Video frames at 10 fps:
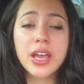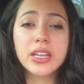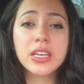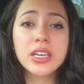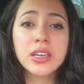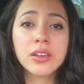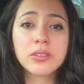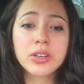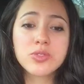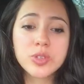any
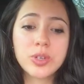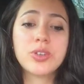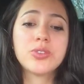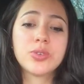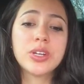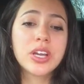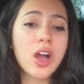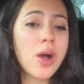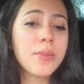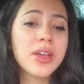concerns or any
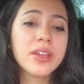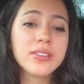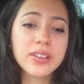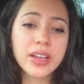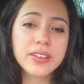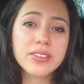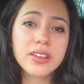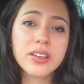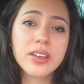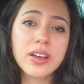comments, like I
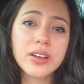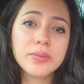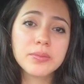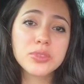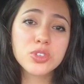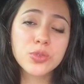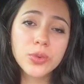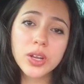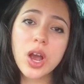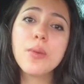said, just feel
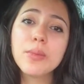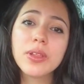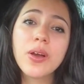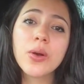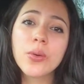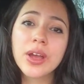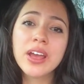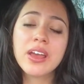free to comment below.